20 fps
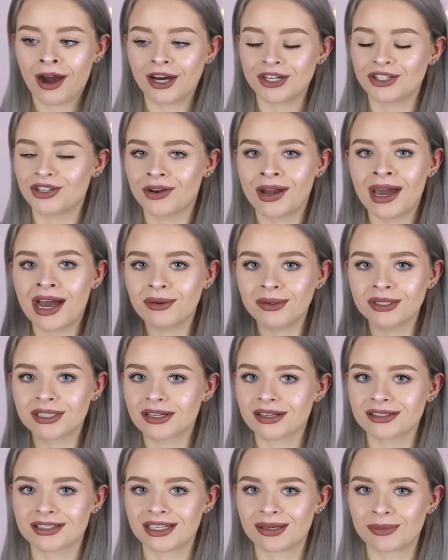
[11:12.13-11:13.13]
I don't know how it
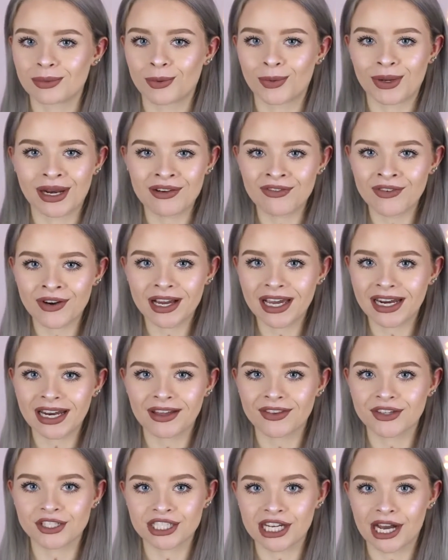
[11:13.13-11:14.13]
does it but whenever I get
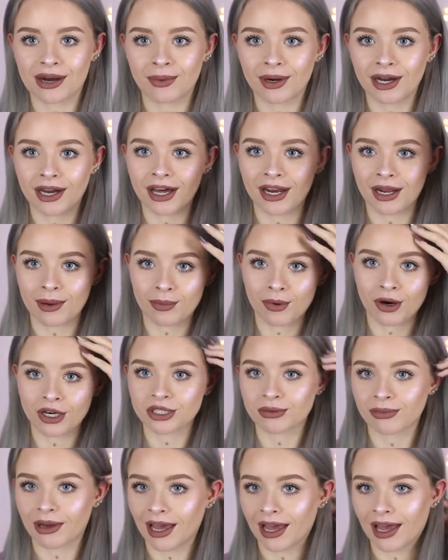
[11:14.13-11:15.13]
out of the shower and I
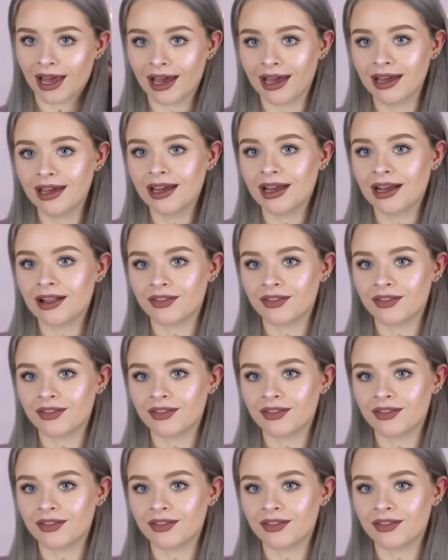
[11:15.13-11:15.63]
brush my hair